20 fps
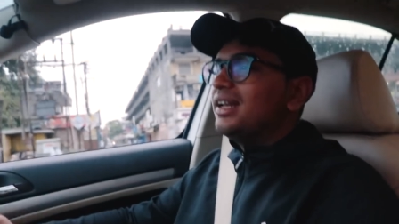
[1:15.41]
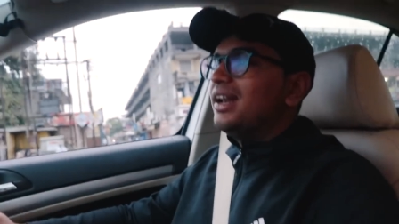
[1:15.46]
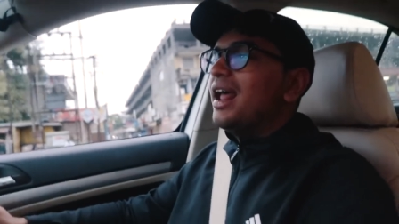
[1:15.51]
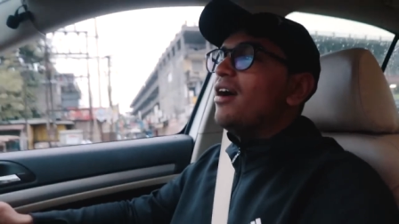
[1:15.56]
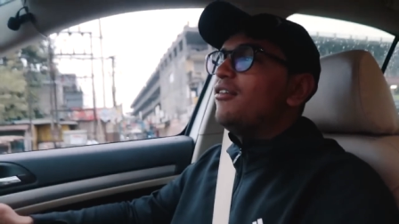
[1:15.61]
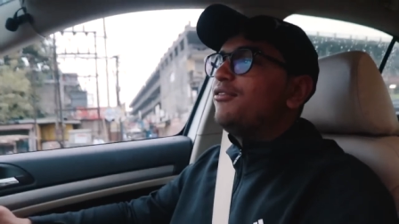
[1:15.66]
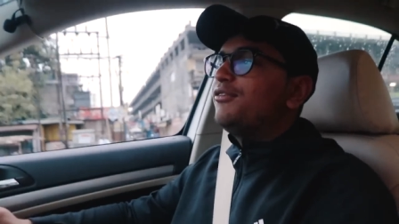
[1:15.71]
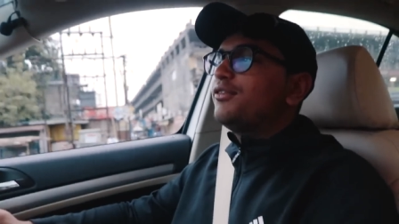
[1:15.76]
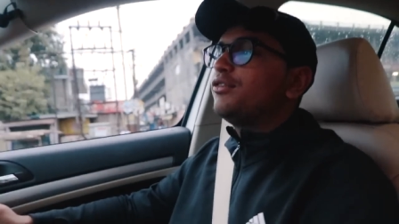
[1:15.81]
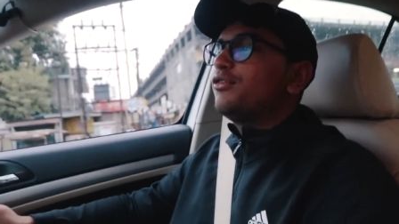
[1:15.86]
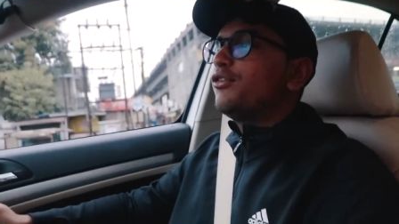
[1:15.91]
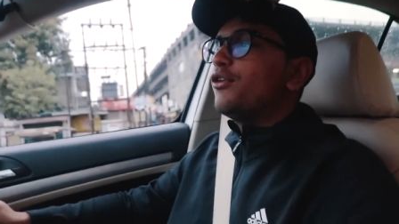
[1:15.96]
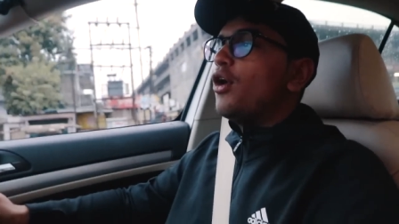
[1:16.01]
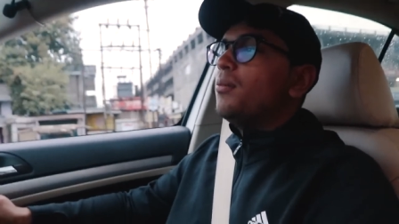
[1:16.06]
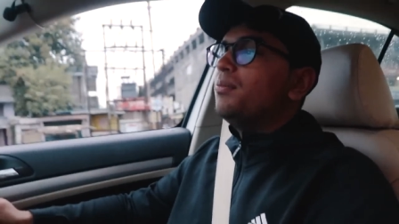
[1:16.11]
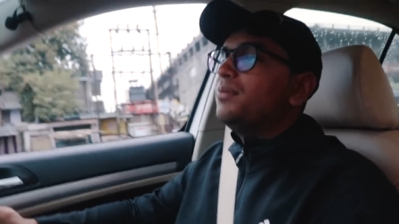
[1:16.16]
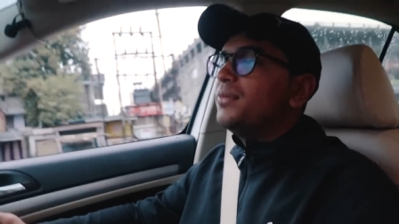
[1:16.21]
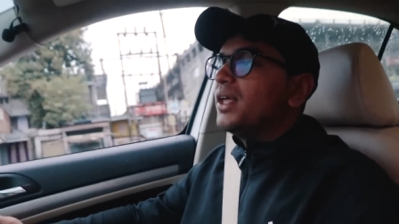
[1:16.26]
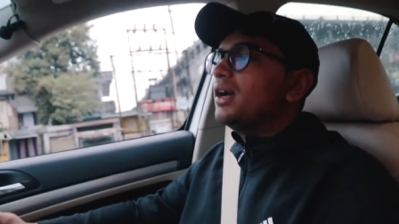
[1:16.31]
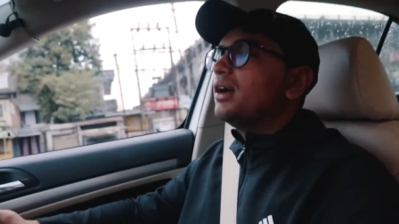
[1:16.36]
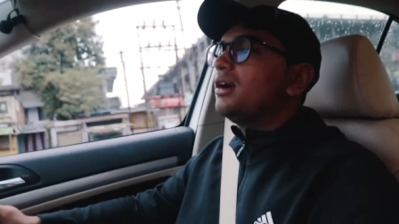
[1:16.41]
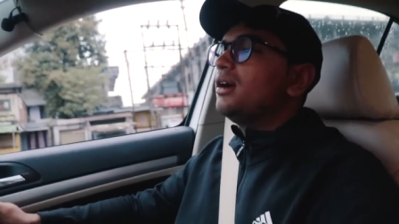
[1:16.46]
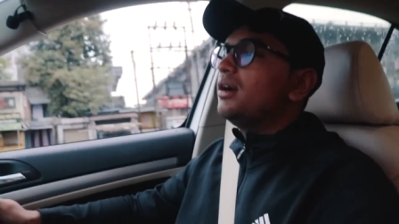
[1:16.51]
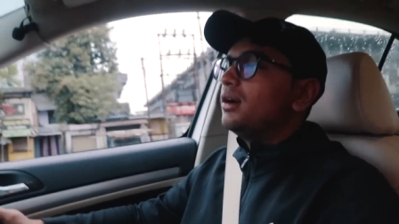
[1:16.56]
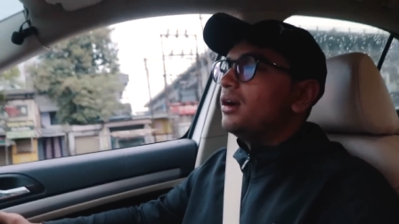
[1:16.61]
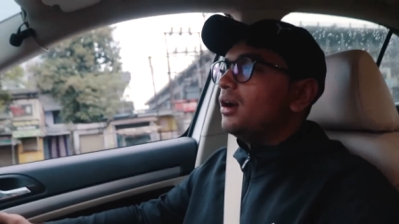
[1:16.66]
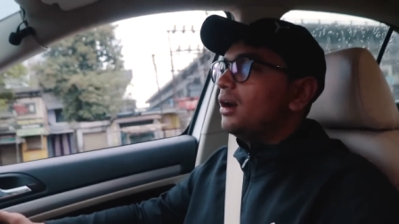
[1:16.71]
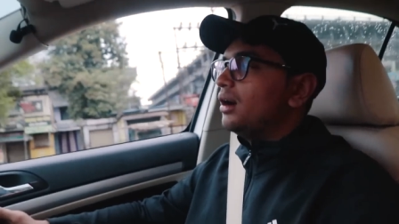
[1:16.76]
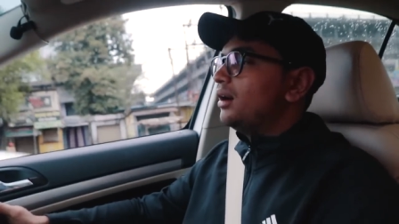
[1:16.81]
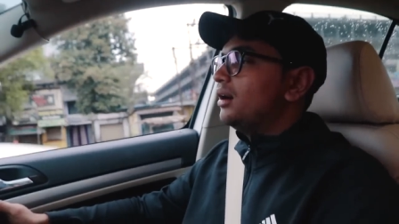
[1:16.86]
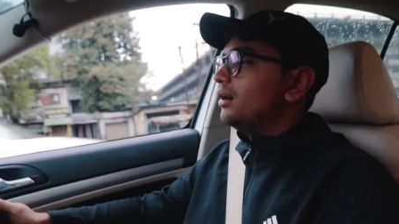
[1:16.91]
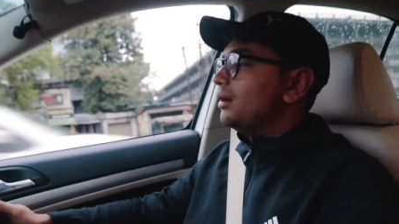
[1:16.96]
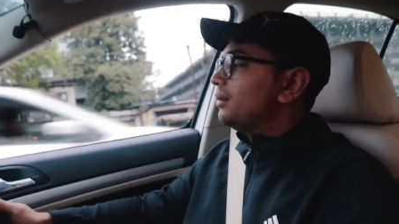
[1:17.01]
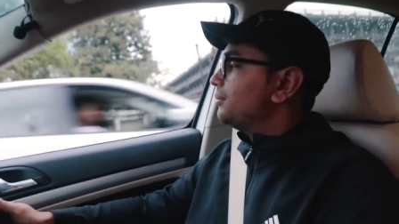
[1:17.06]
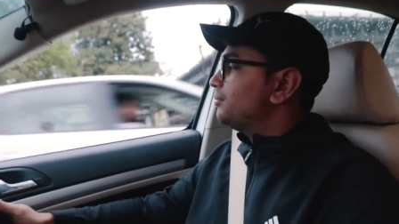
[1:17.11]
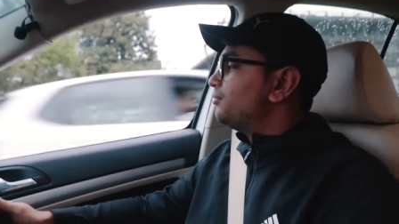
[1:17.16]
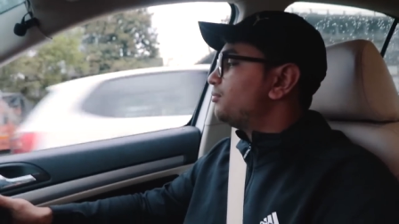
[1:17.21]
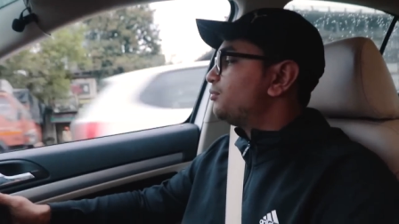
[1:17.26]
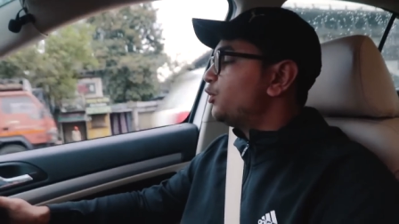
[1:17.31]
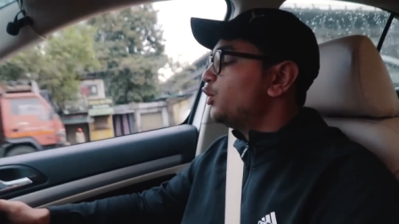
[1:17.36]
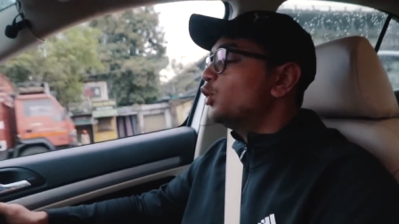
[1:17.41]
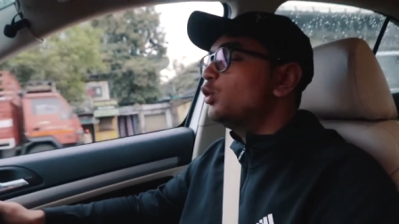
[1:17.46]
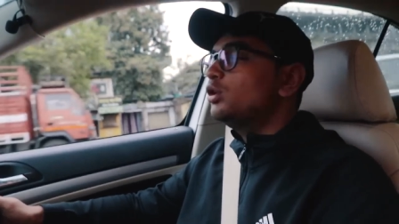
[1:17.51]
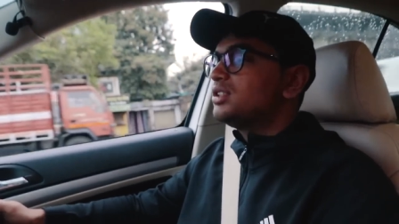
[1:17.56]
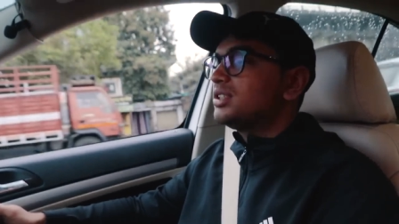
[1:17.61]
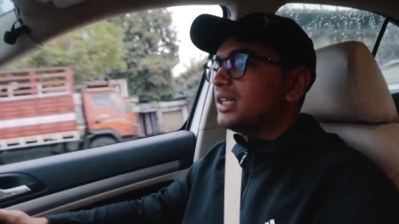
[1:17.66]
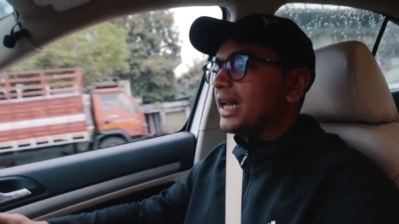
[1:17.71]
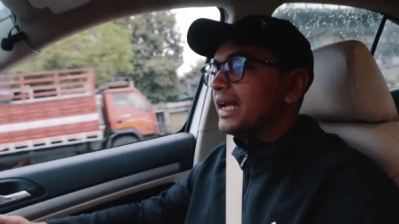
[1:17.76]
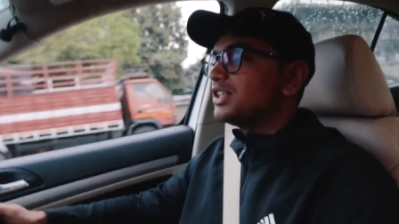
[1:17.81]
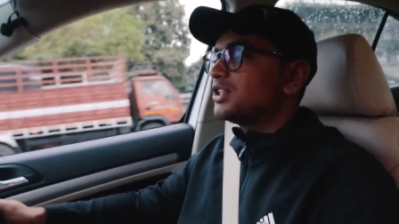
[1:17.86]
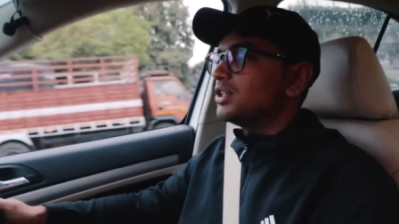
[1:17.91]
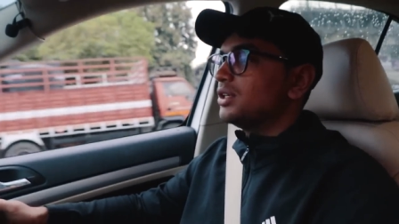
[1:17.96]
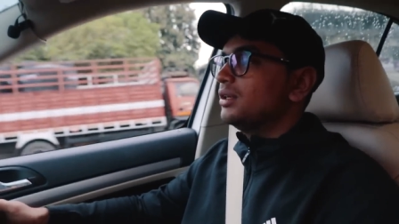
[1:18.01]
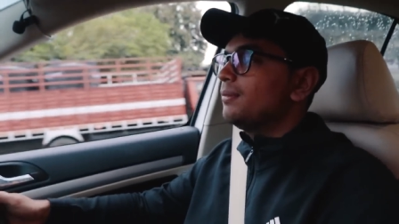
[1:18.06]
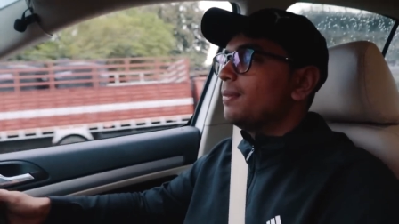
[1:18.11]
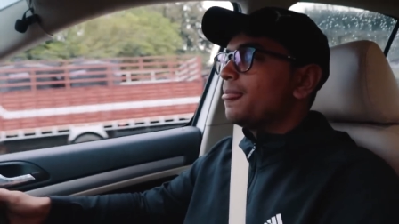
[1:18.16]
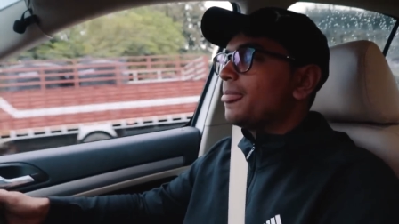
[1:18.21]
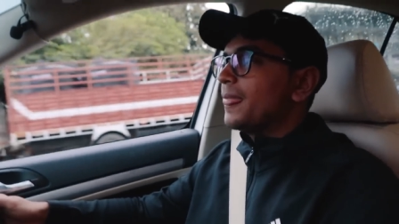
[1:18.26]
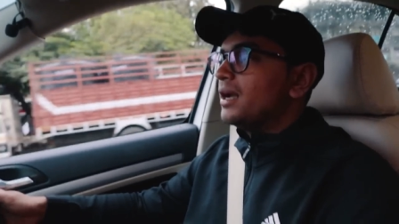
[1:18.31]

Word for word: left from the uh, fuel station.